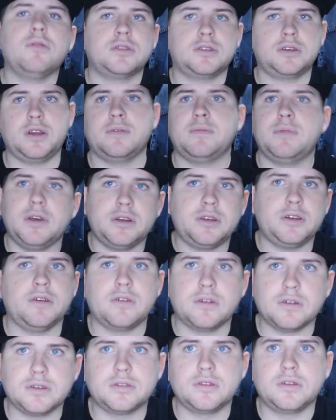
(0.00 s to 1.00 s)
it's going to be a
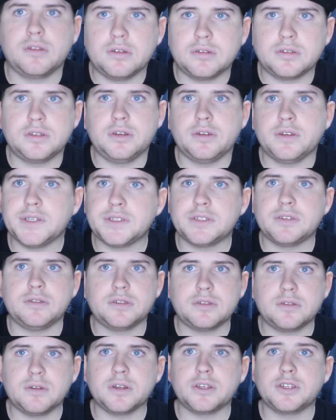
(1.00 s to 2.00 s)
Joker solo series, so
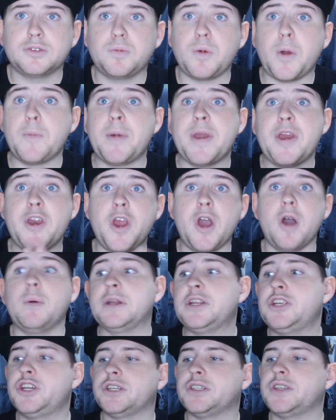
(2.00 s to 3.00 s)
it's going to split, but no,
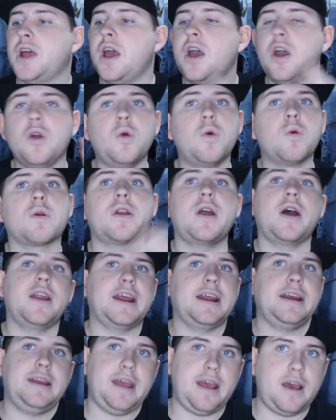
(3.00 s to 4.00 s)
it's just Gordon
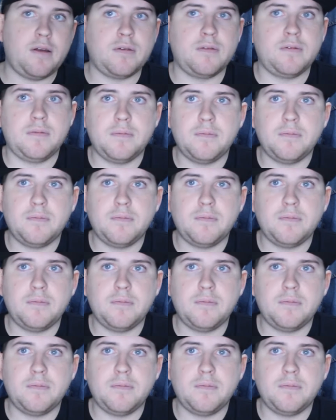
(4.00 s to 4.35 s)
hunting down